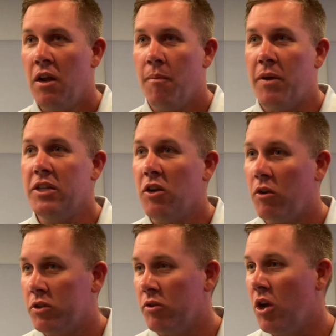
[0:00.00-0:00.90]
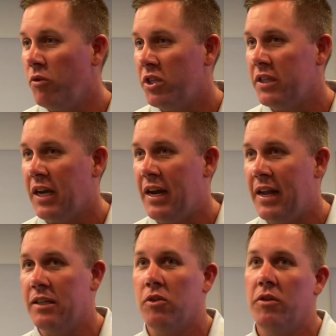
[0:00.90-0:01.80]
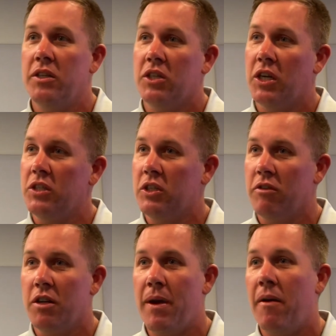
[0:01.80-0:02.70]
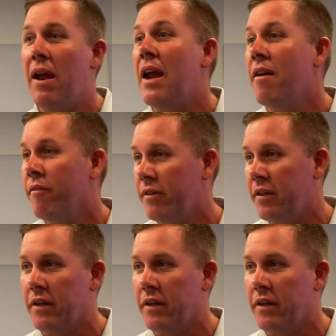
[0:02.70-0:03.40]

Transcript: But he's also coaching the tight end, so he's concerned about everything.